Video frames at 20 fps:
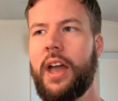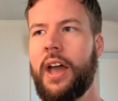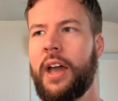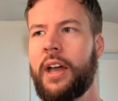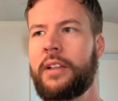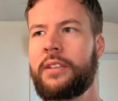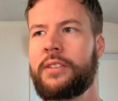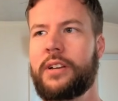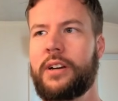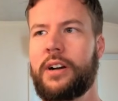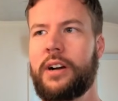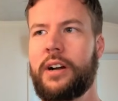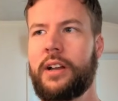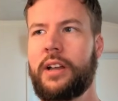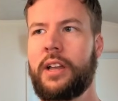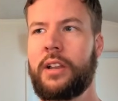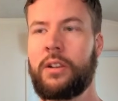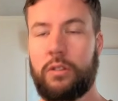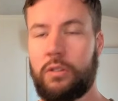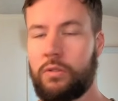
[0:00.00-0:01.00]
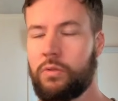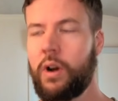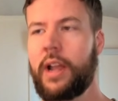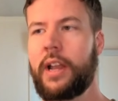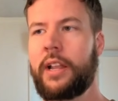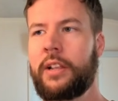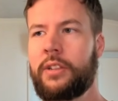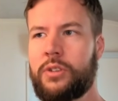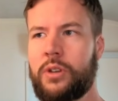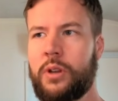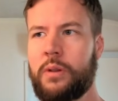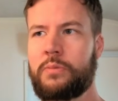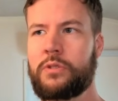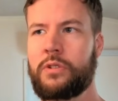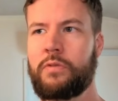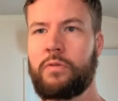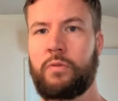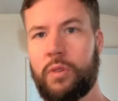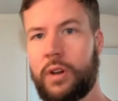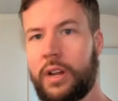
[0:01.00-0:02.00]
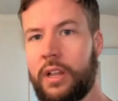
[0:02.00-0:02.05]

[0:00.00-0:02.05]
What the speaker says: And it looked great in terms of